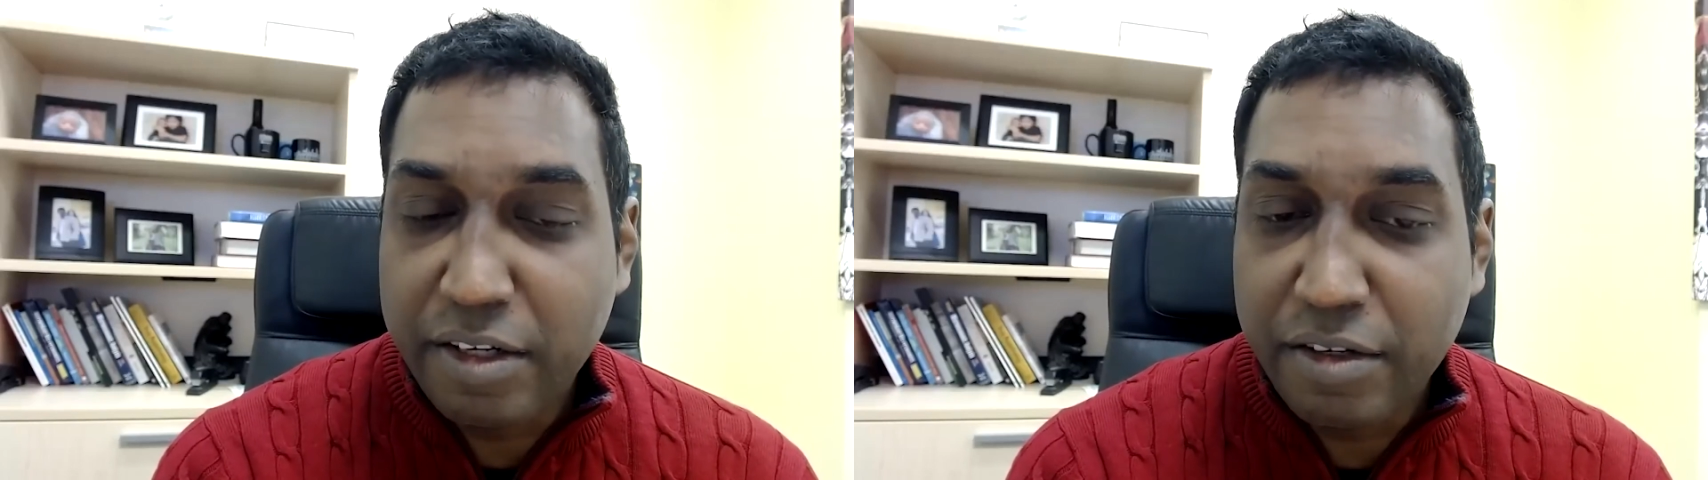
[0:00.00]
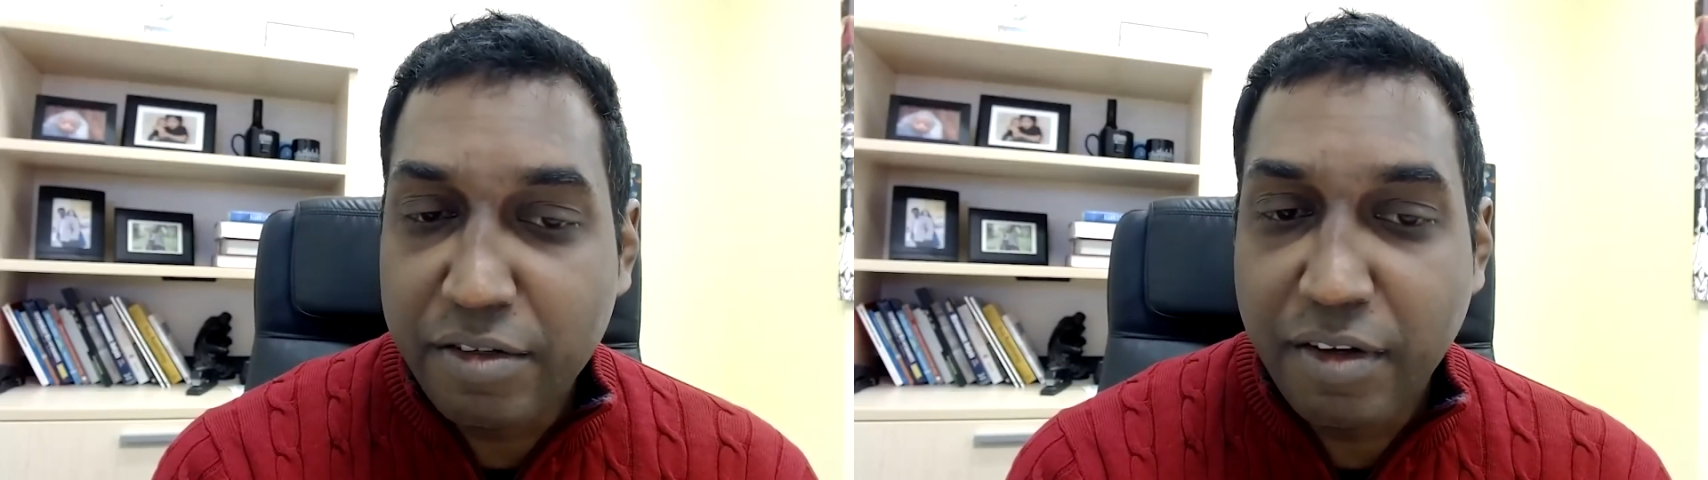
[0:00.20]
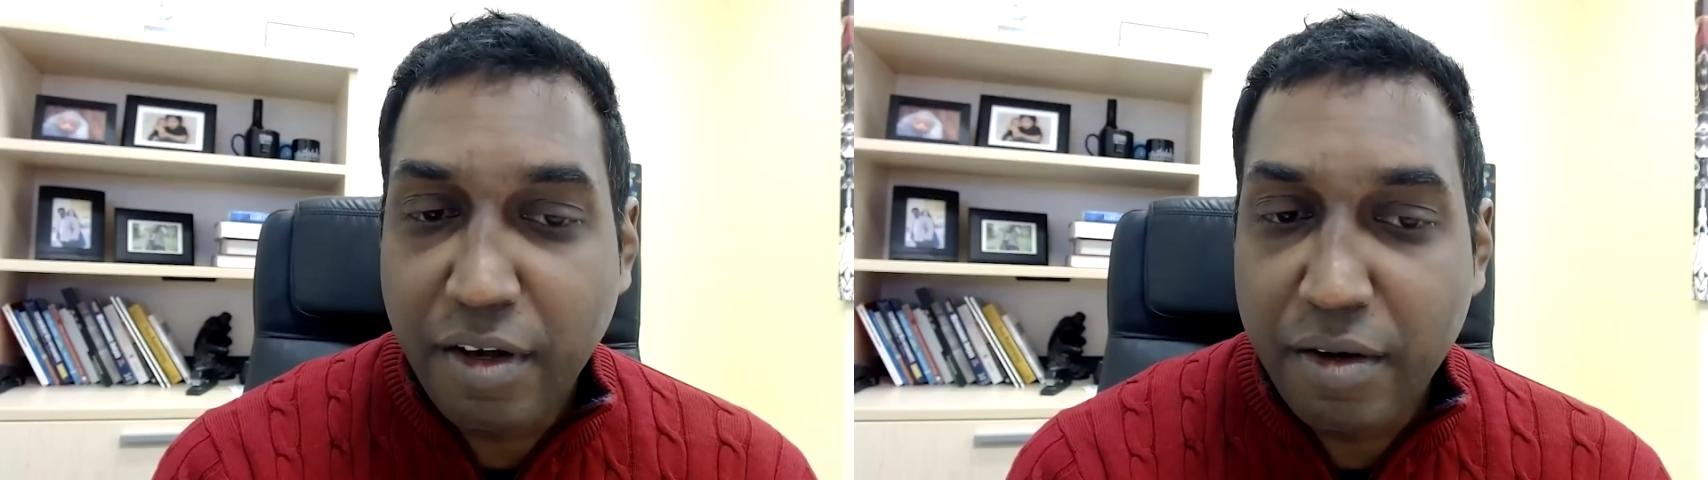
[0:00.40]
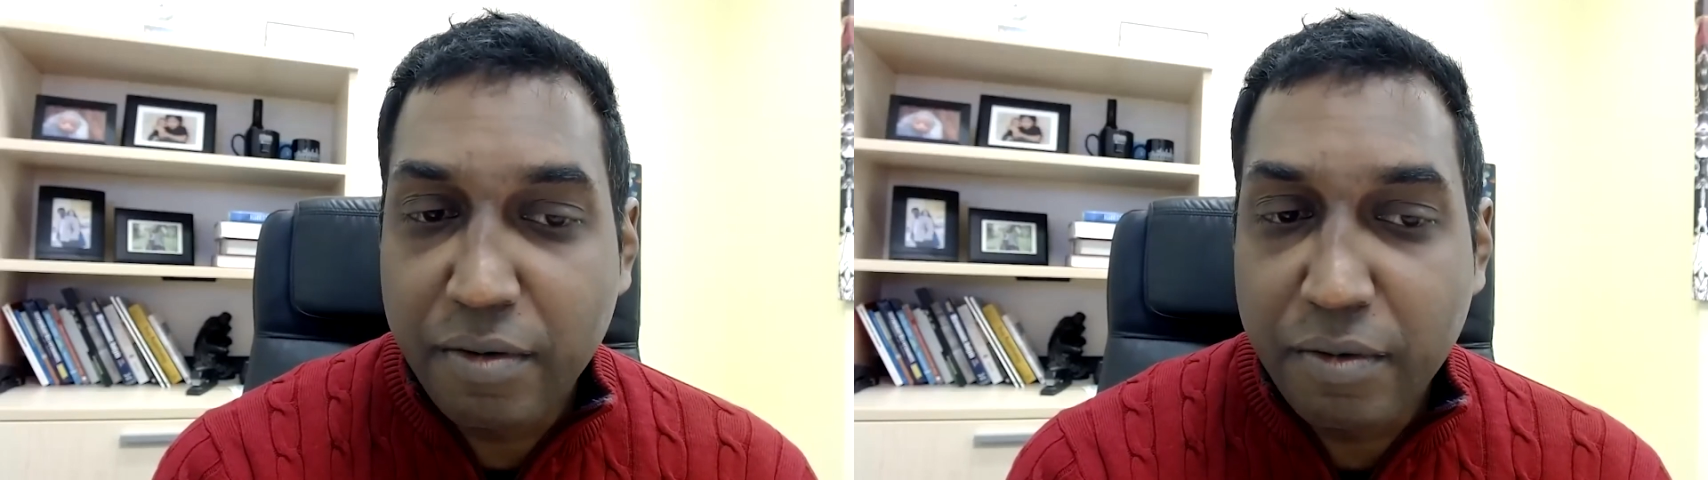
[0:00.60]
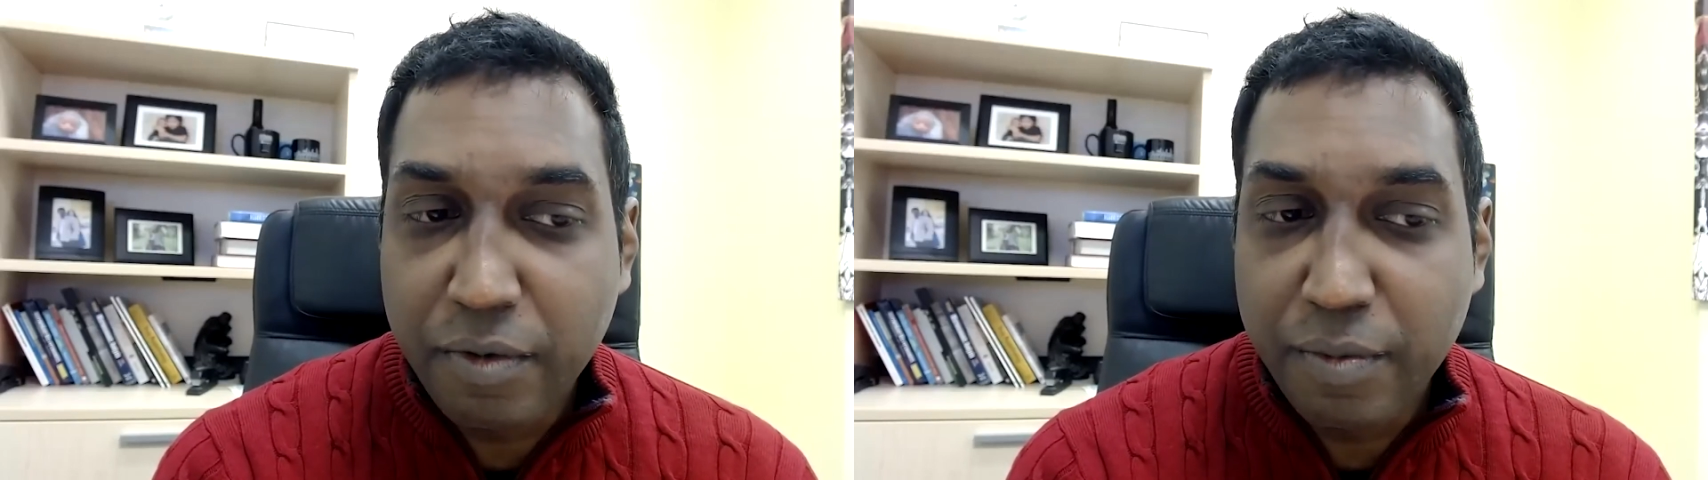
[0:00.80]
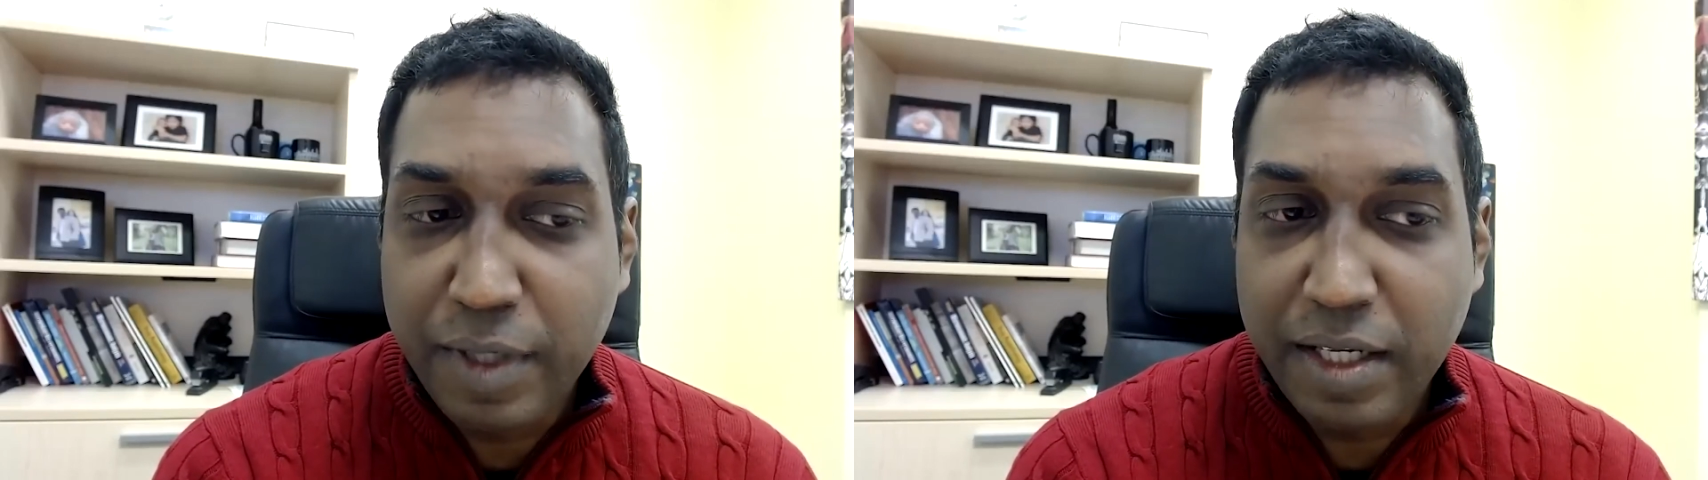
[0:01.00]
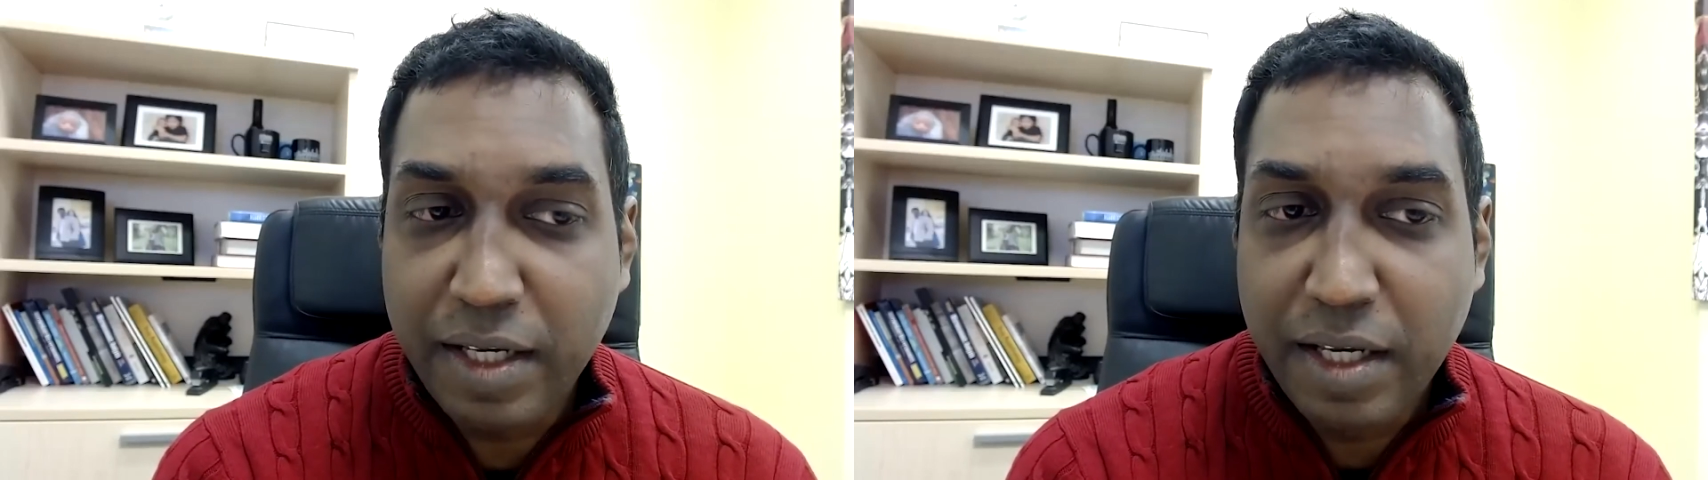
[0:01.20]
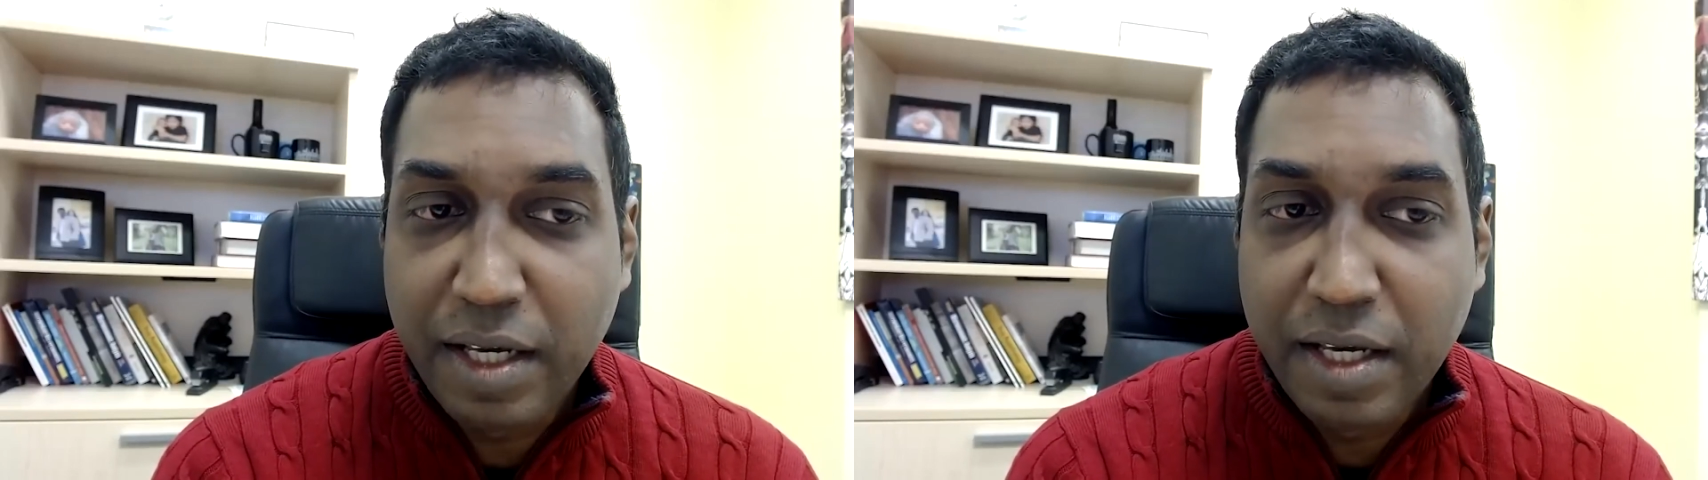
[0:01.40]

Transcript: years ago, would be